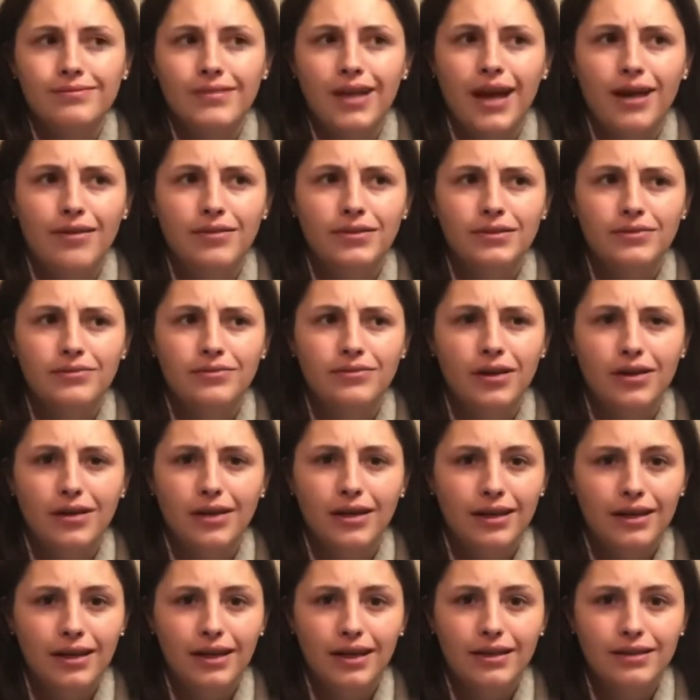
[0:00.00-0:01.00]
having fun,
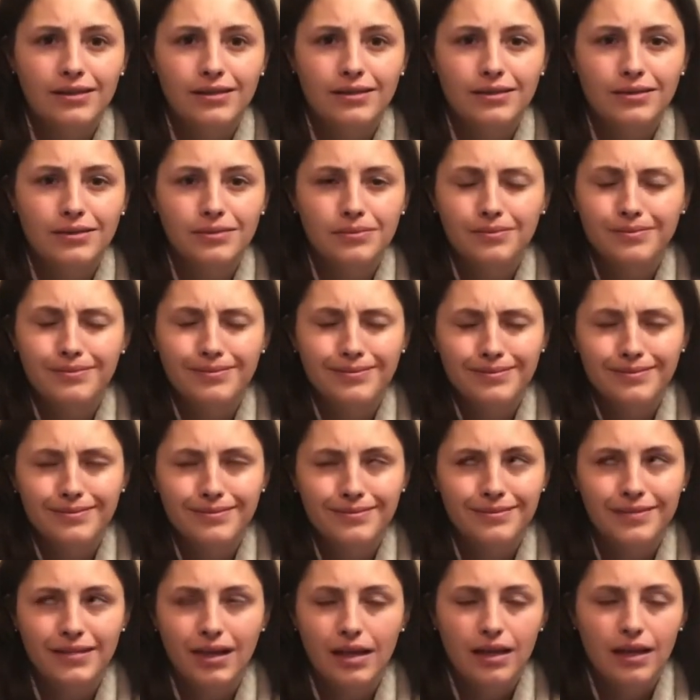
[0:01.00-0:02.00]
I guess.
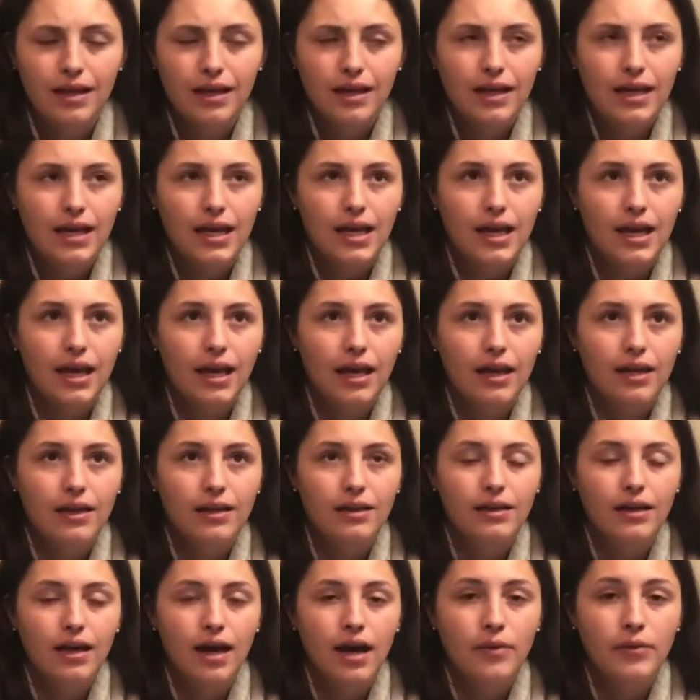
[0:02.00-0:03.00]

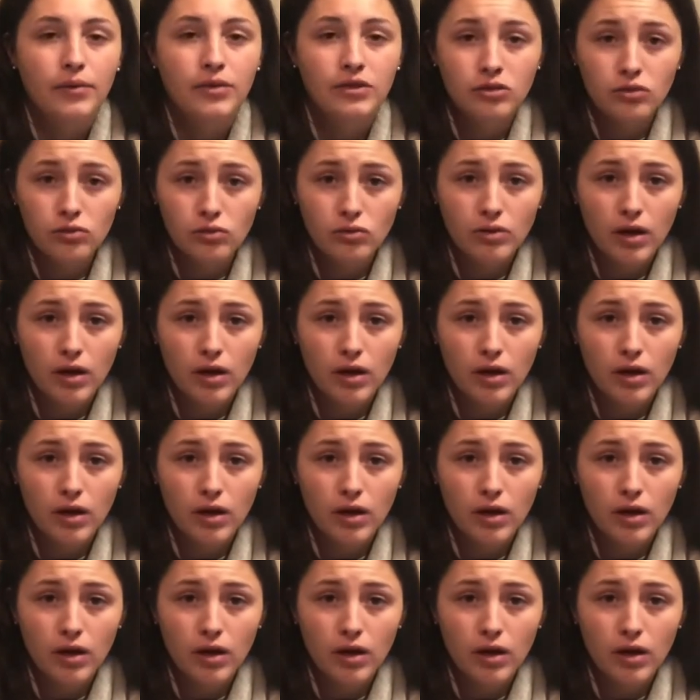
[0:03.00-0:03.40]
And I went to go